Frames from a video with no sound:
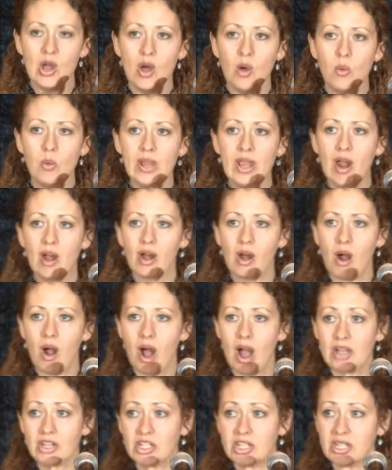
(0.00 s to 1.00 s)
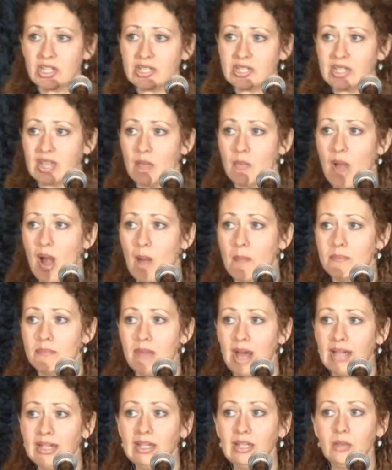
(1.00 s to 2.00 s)
We are cautious about
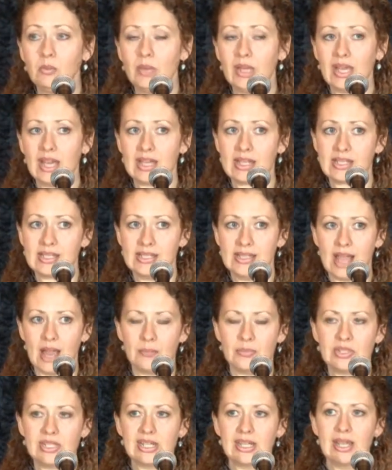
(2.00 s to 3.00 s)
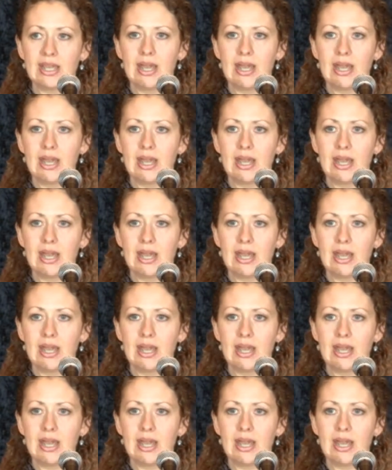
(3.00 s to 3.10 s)
money we accept.